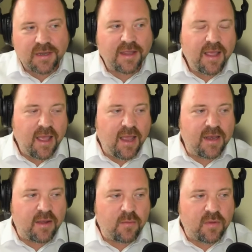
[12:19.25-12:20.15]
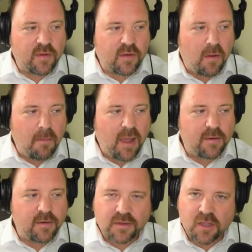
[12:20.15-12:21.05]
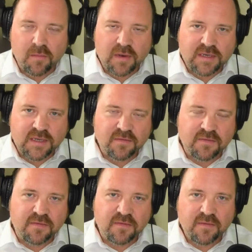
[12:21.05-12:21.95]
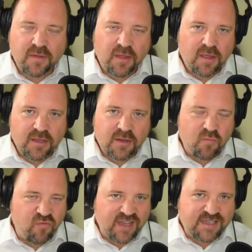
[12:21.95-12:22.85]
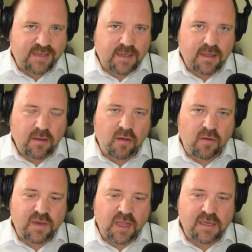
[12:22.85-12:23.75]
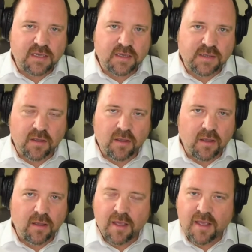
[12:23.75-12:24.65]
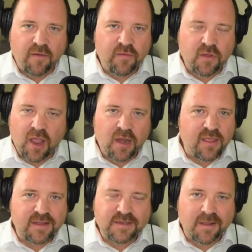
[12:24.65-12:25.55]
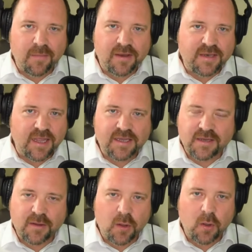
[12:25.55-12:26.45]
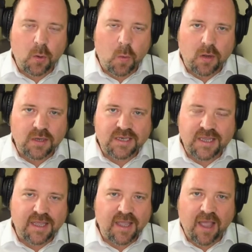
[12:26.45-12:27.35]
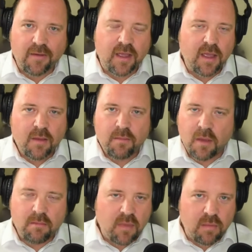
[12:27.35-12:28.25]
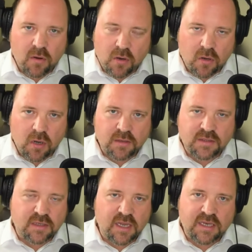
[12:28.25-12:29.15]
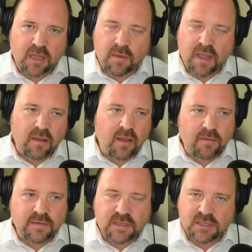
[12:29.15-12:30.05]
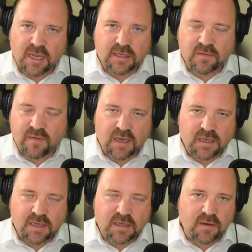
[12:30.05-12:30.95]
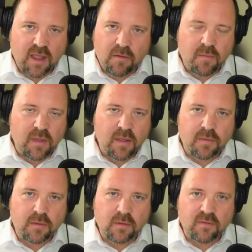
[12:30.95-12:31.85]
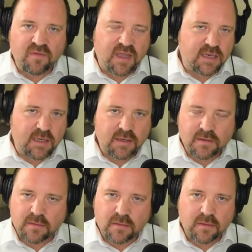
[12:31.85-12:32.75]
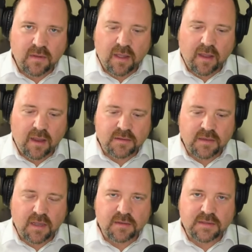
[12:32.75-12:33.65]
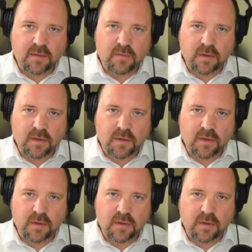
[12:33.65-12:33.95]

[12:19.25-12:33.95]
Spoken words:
end up with a compound or cumulative risk of data. So have you got anything to say about data quality, how it, maybe not loads of the detail, but how is it checked or validated, or how are people vetted, or how does that work?